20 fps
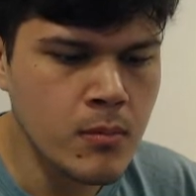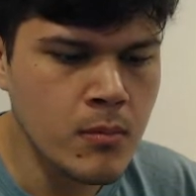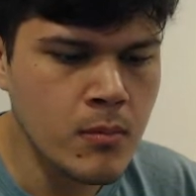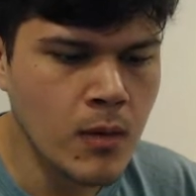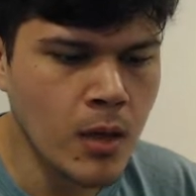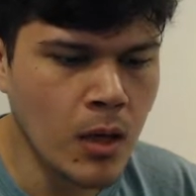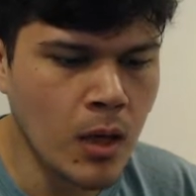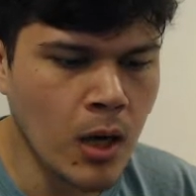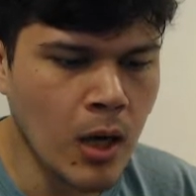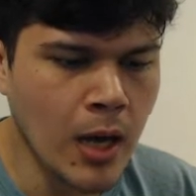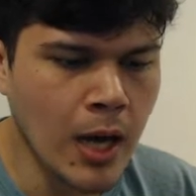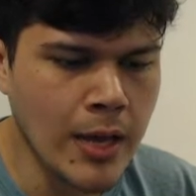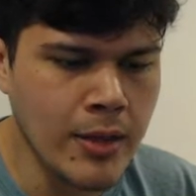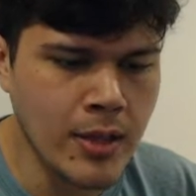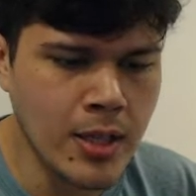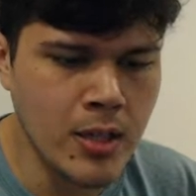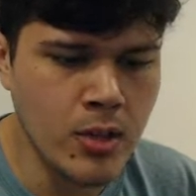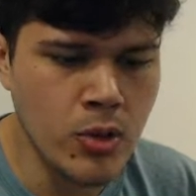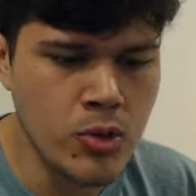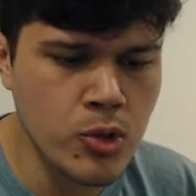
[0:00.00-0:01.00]
I
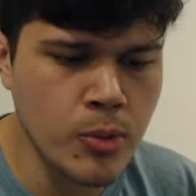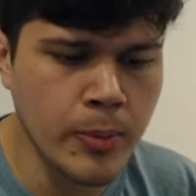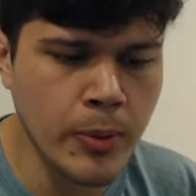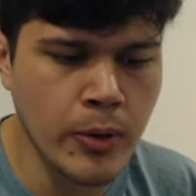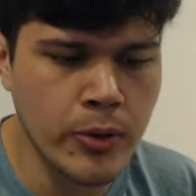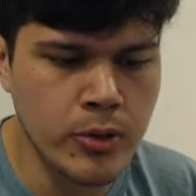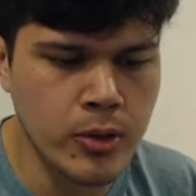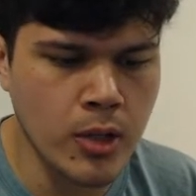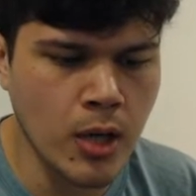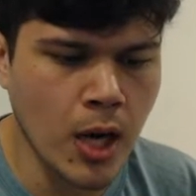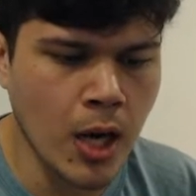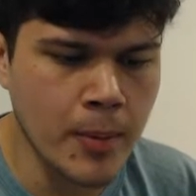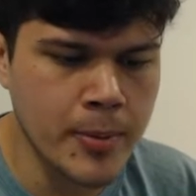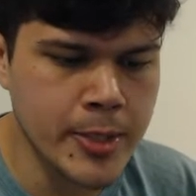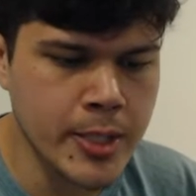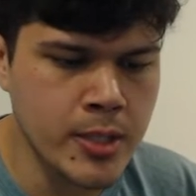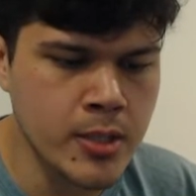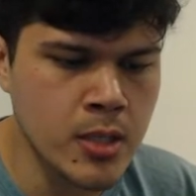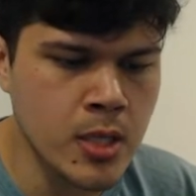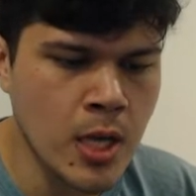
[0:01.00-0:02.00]
think those are both good
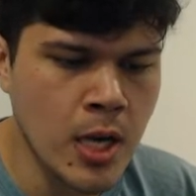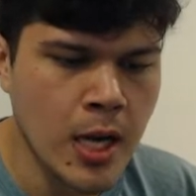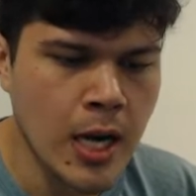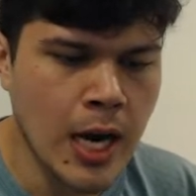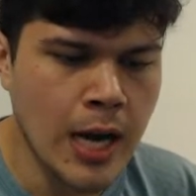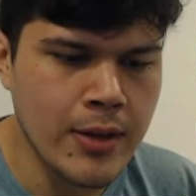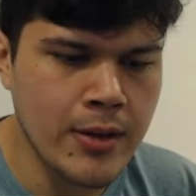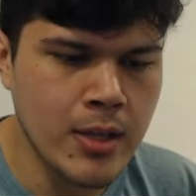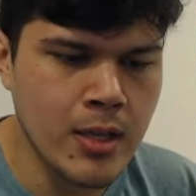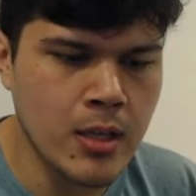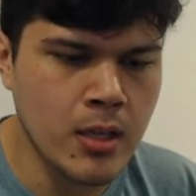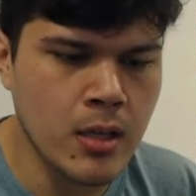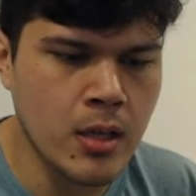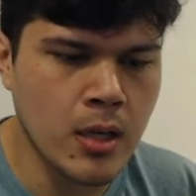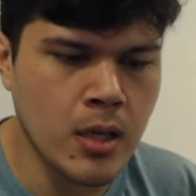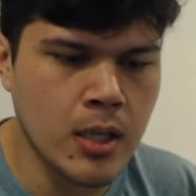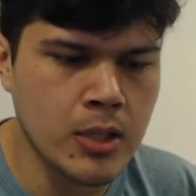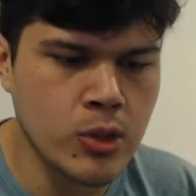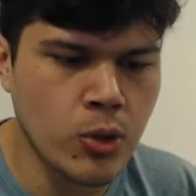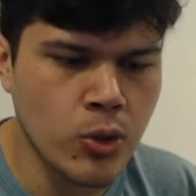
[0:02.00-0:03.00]
options. I think
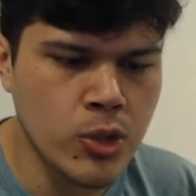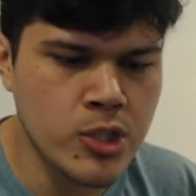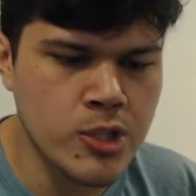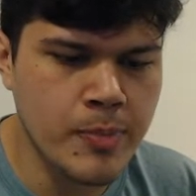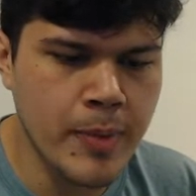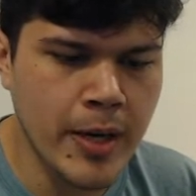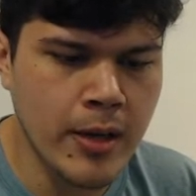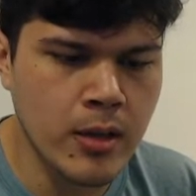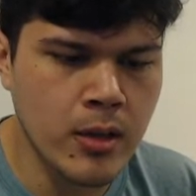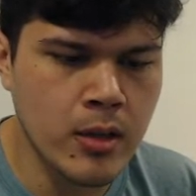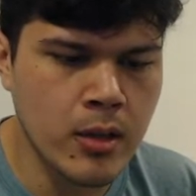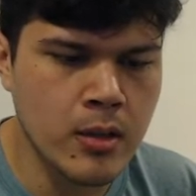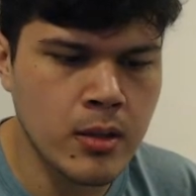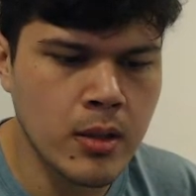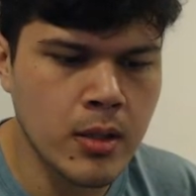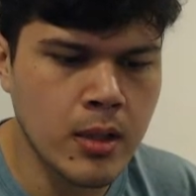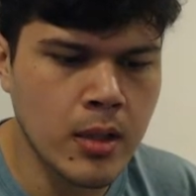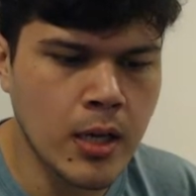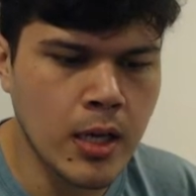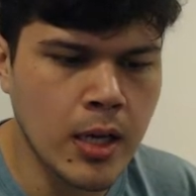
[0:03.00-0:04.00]
Torchbearer
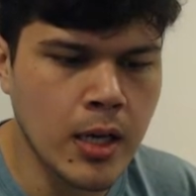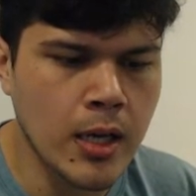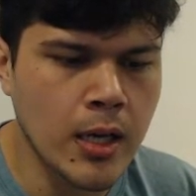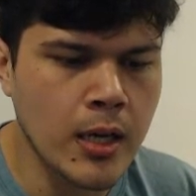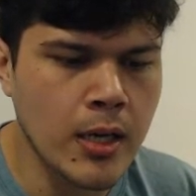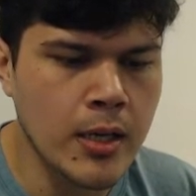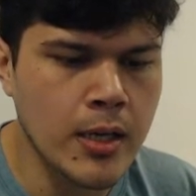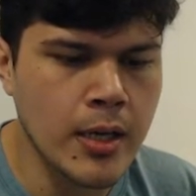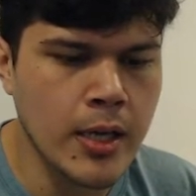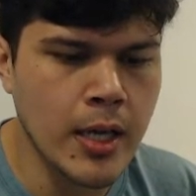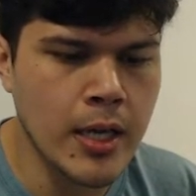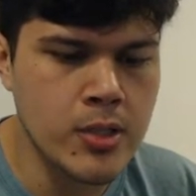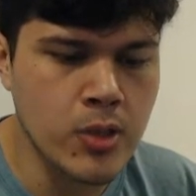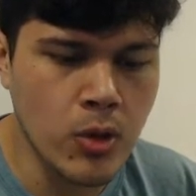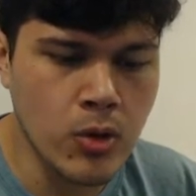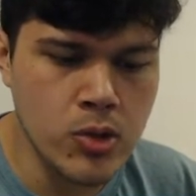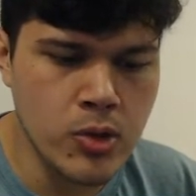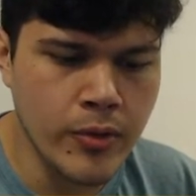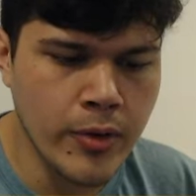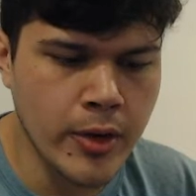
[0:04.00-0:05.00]
is
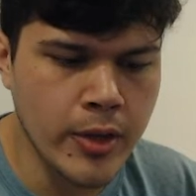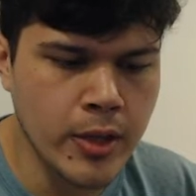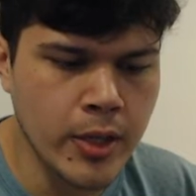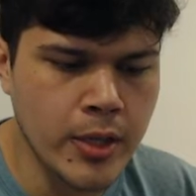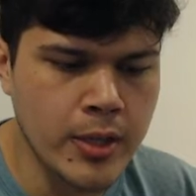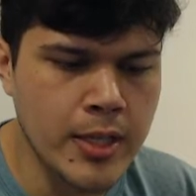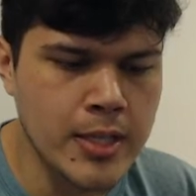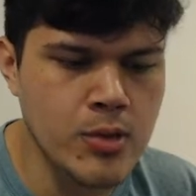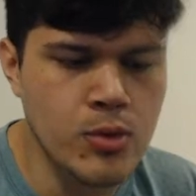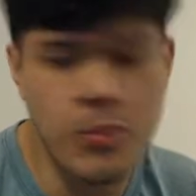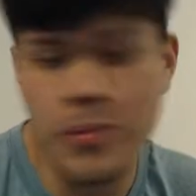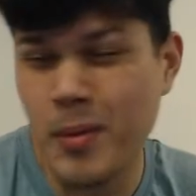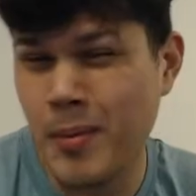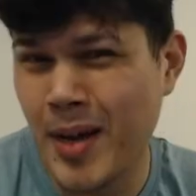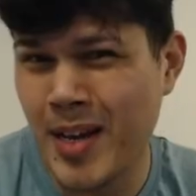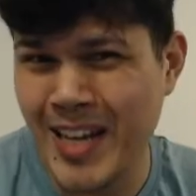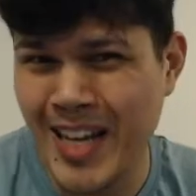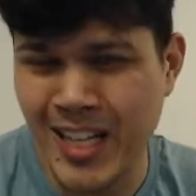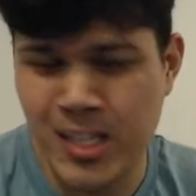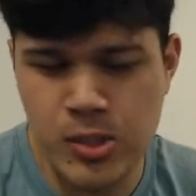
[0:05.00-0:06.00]
also very good. This would be my
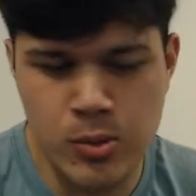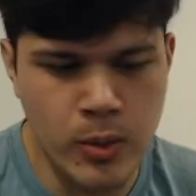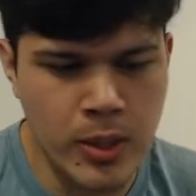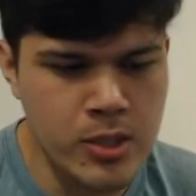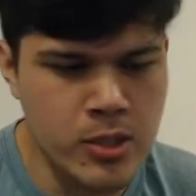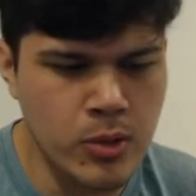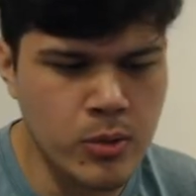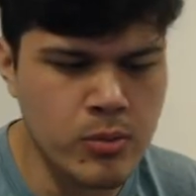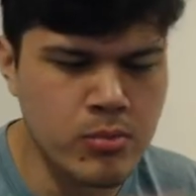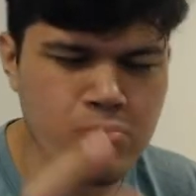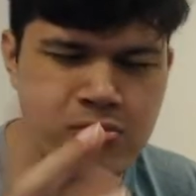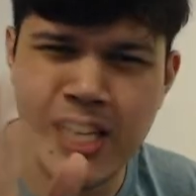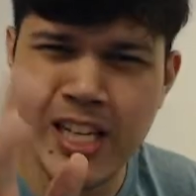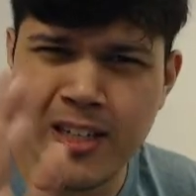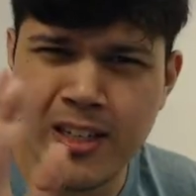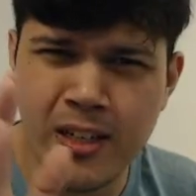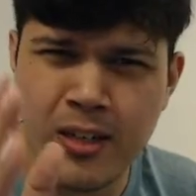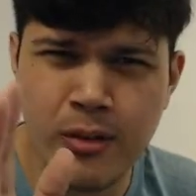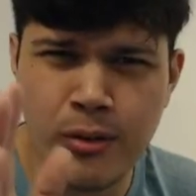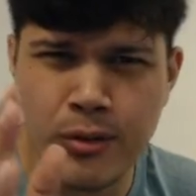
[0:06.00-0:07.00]
next one. So
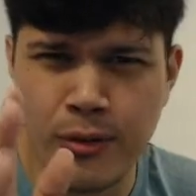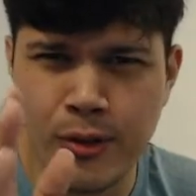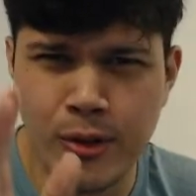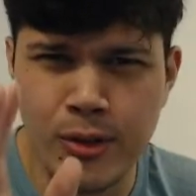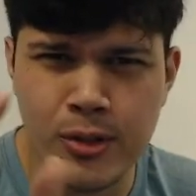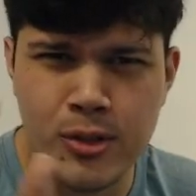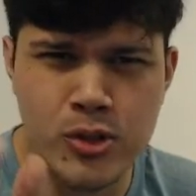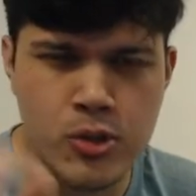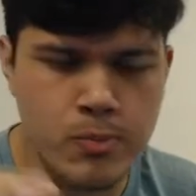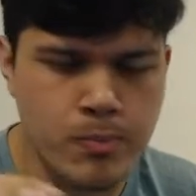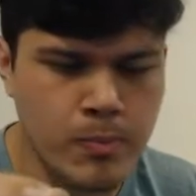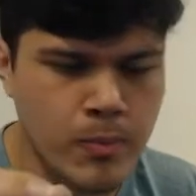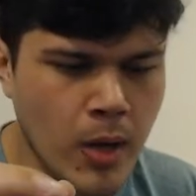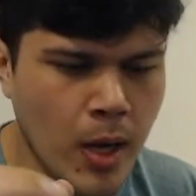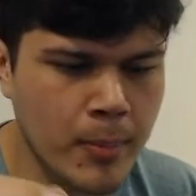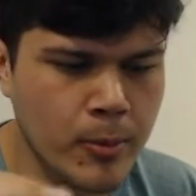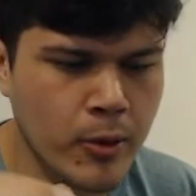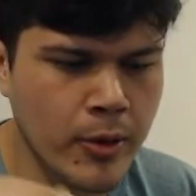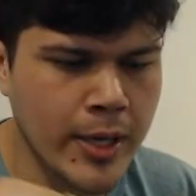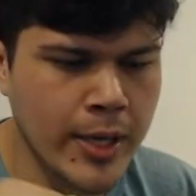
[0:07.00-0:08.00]
second, third
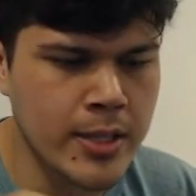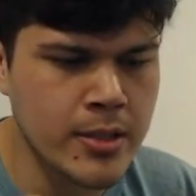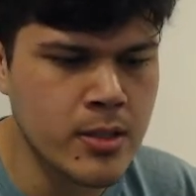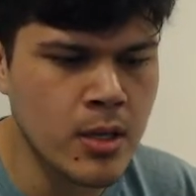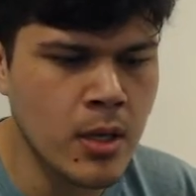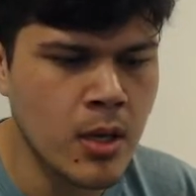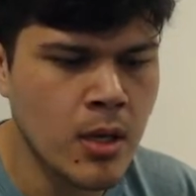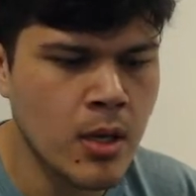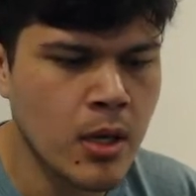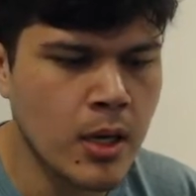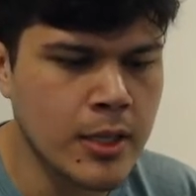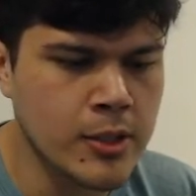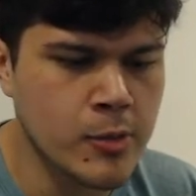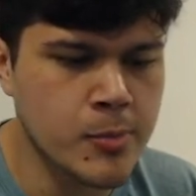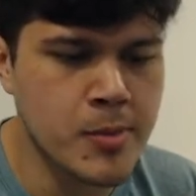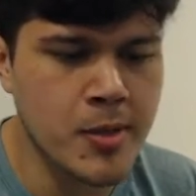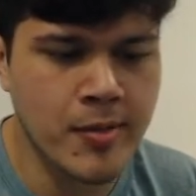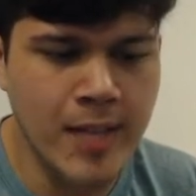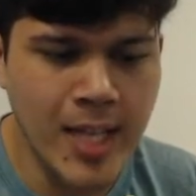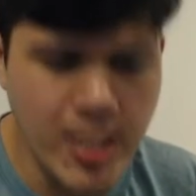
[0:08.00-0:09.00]
upgrades in
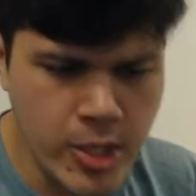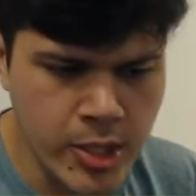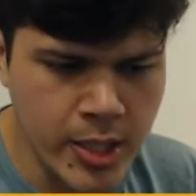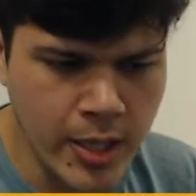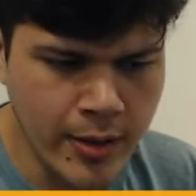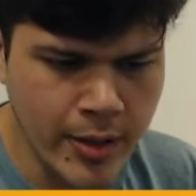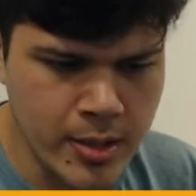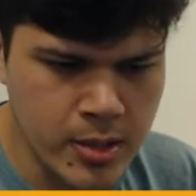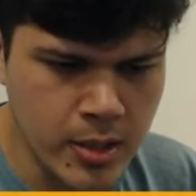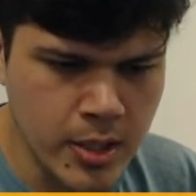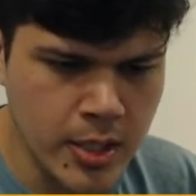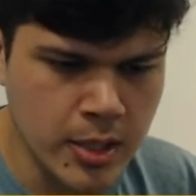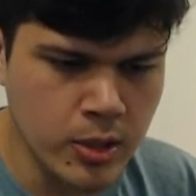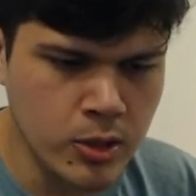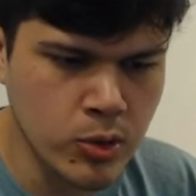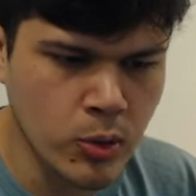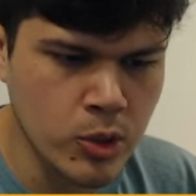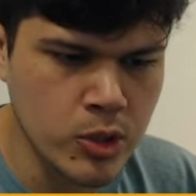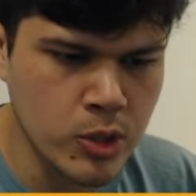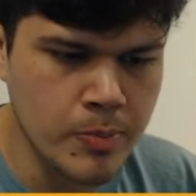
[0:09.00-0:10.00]
terms of legendaries, either
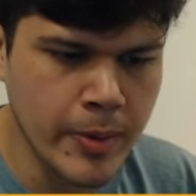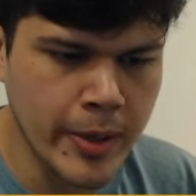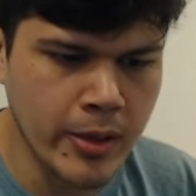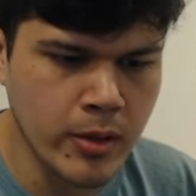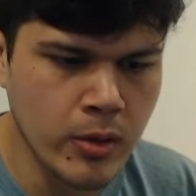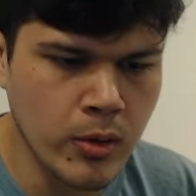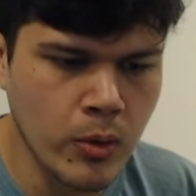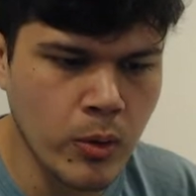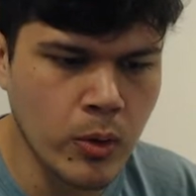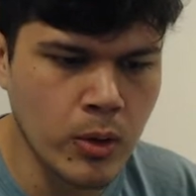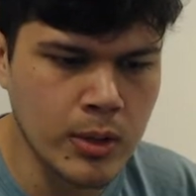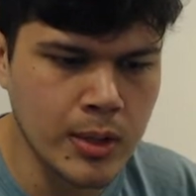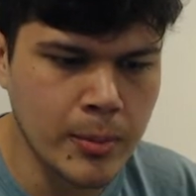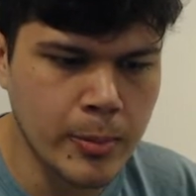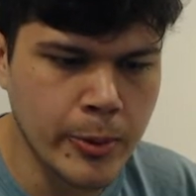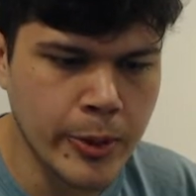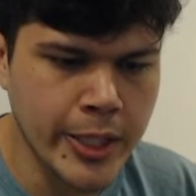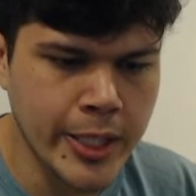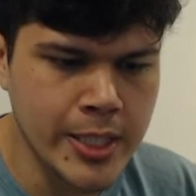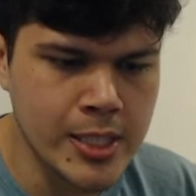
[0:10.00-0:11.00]
Torchbearer or
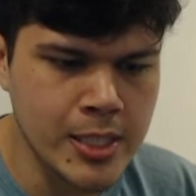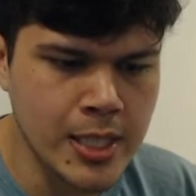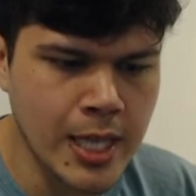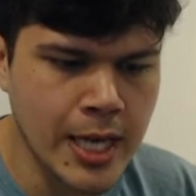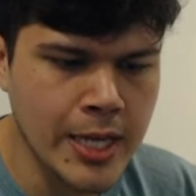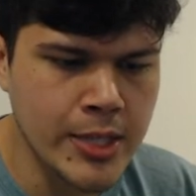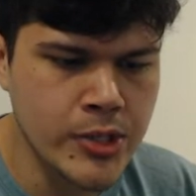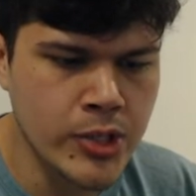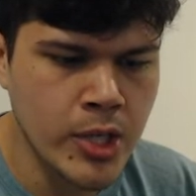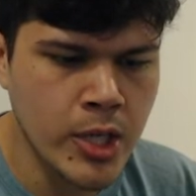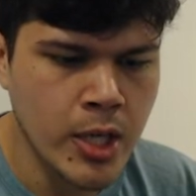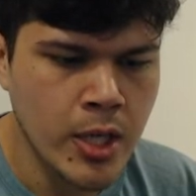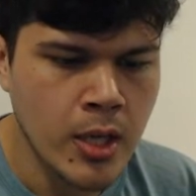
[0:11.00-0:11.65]
Liberating Slash.